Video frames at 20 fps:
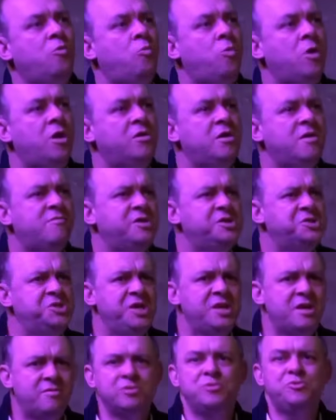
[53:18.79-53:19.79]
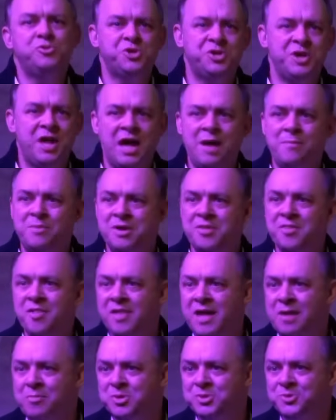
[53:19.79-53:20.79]
Where have we seen evolution happen in the
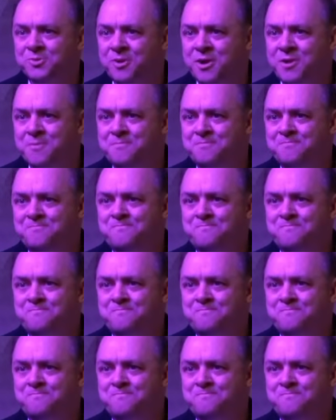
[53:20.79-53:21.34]
laboratory?